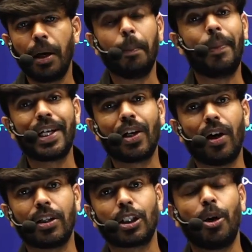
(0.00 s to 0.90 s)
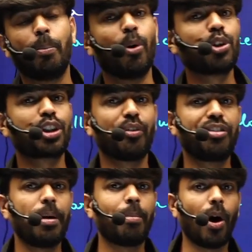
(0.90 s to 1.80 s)
Because most of
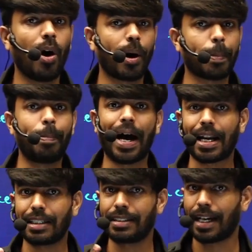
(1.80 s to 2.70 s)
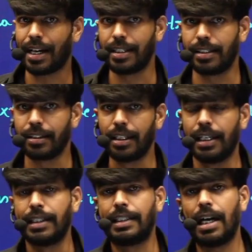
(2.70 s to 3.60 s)
them are parasite.
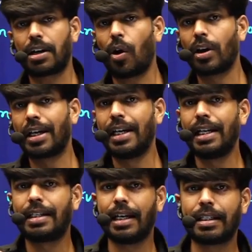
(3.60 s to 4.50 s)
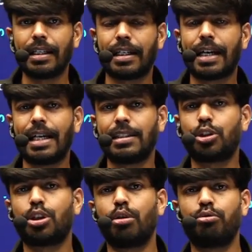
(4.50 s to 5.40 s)
They are already taking the
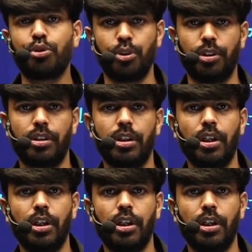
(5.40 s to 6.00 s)
digested food.